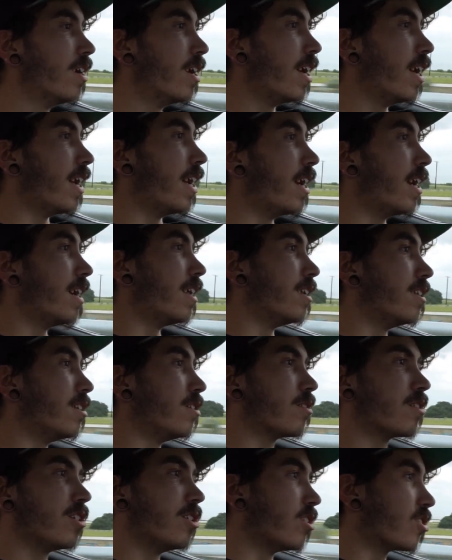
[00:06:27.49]
And
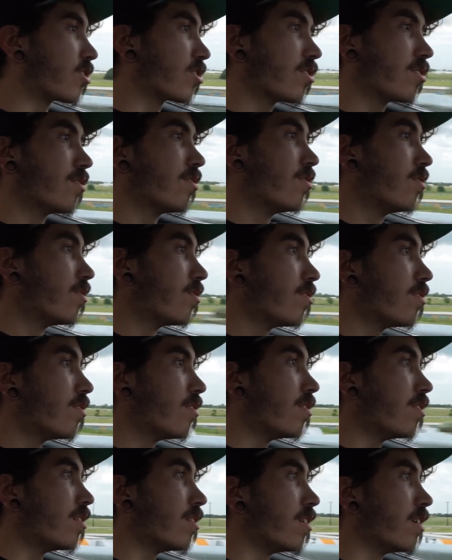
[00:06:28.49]
you can just
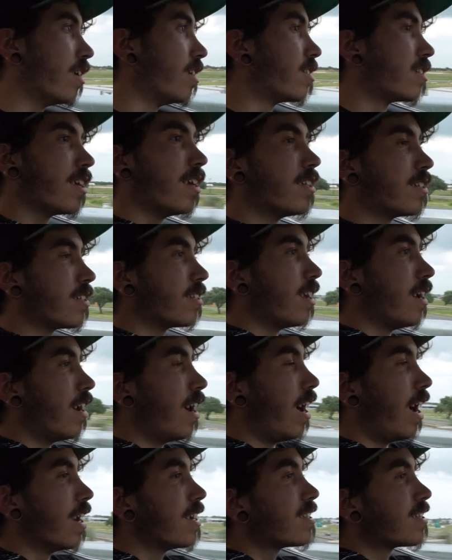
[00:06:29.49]
it's it's
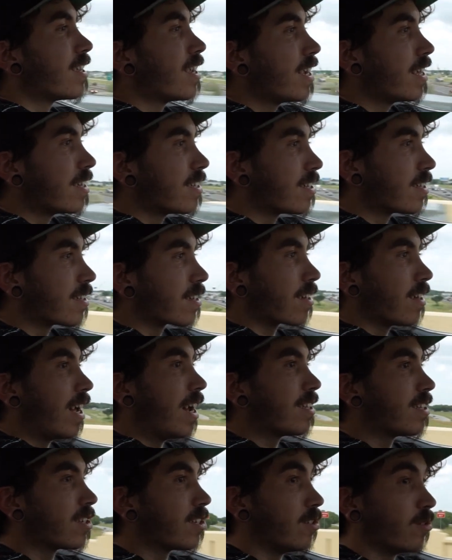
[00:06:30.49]
I'd say this is a
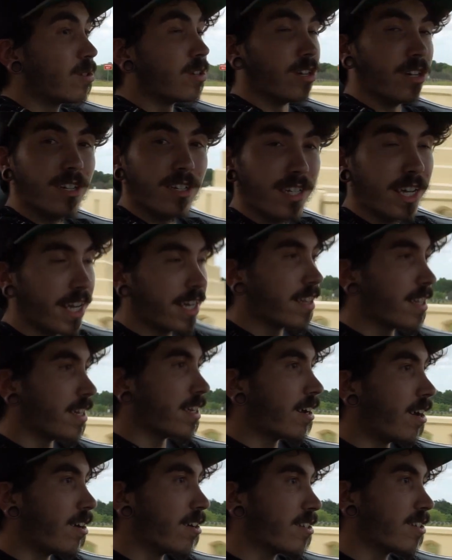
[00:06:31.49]
classic you could
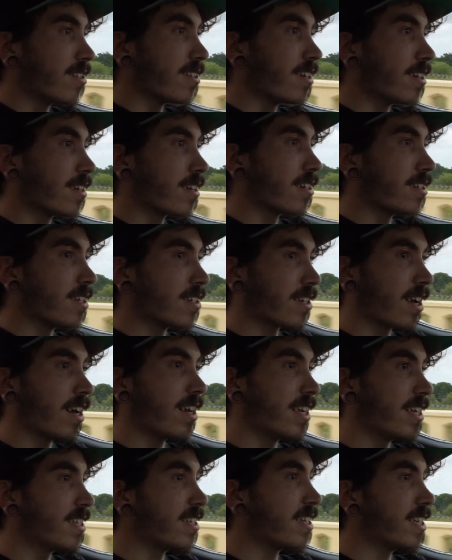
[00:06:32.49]
daily, honestly, because it's
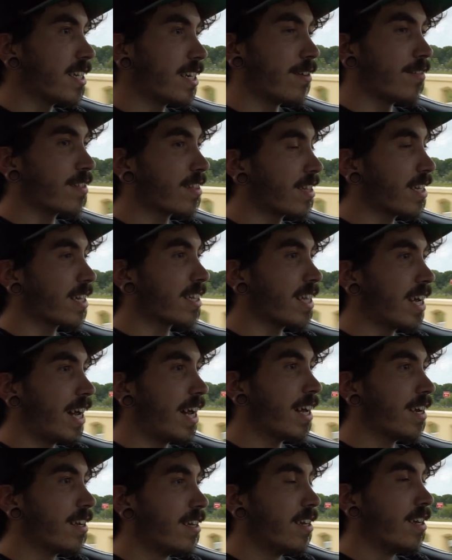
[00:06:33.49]
got AC and everything like
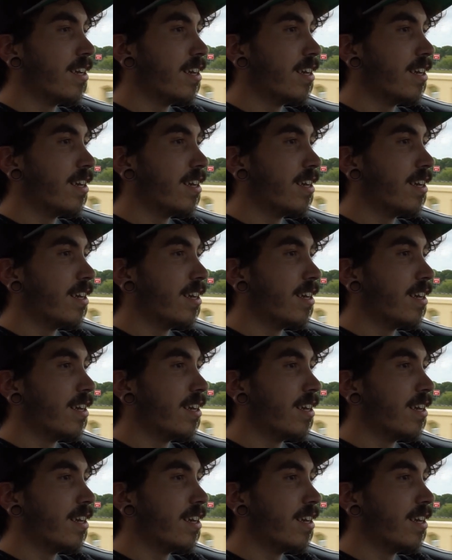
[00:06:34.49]
that,